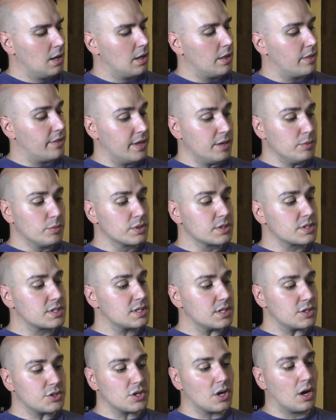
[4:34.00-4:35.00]
They were
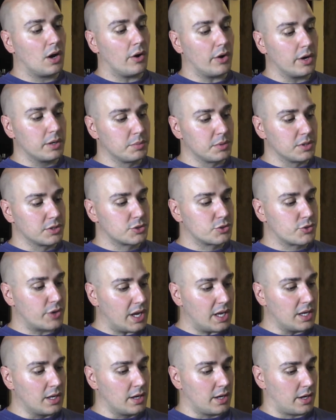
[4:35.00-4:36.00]
such a horrible
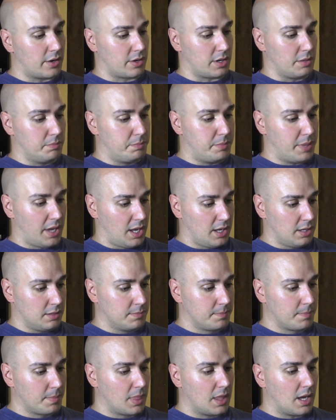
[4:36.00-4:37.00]
drain in our campaign.
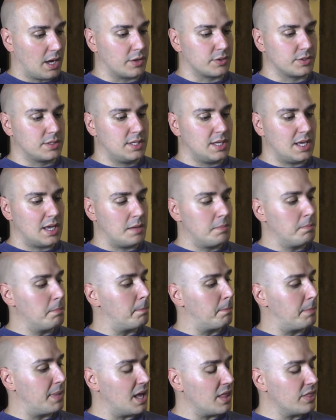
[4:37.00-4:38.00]
Our
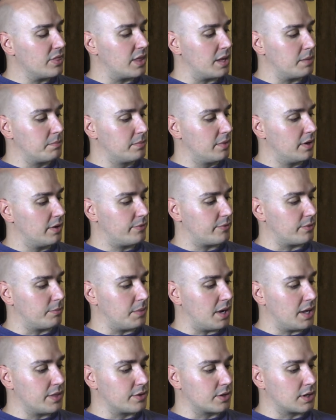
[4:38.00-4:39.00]
DM banned them from
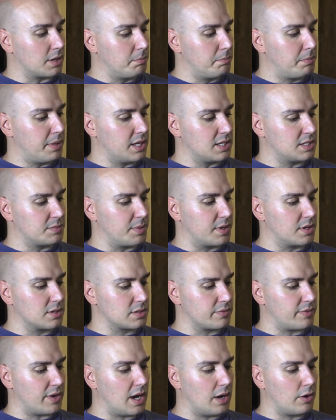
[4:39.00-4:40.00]
other campaigns because
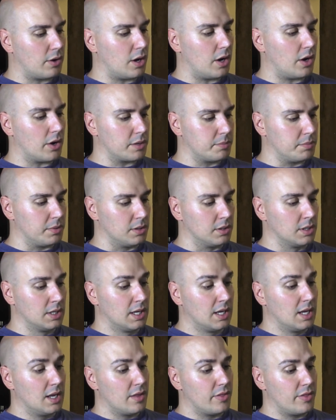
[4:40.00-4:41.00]
of how horrible
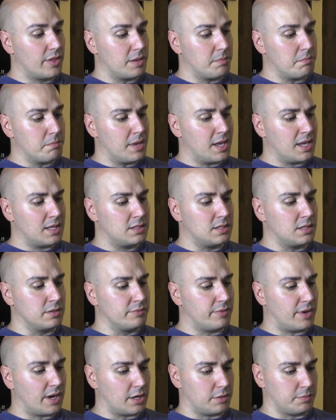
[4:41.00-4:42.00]
they made the
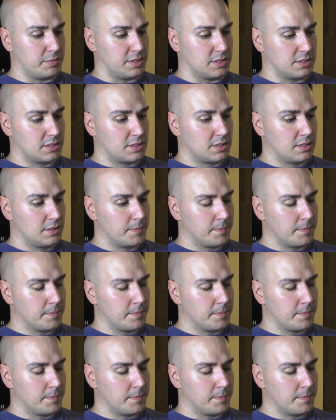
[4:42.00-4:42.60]
environment.